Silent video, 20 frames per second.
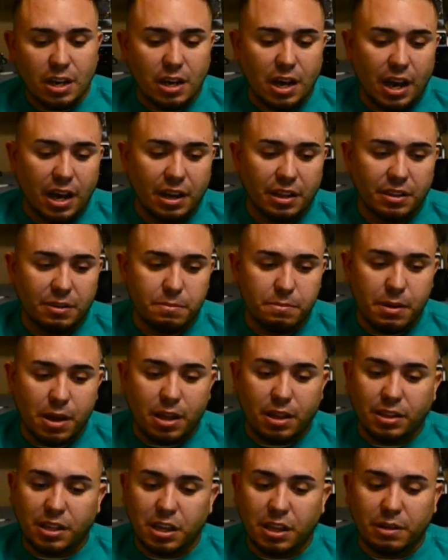I
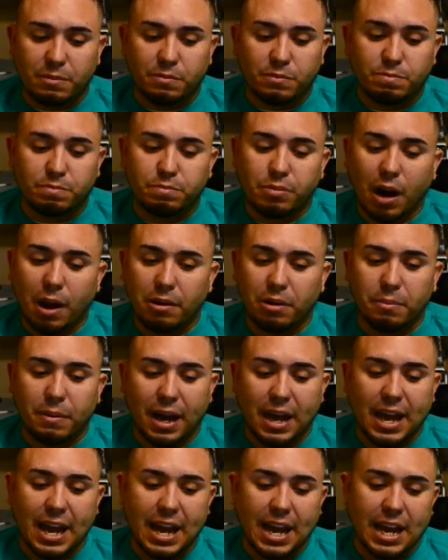did probably
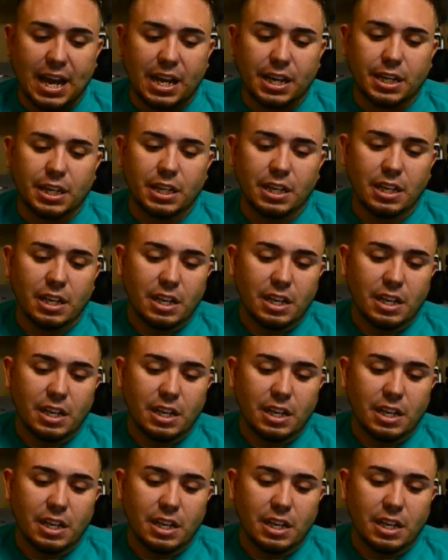by hand.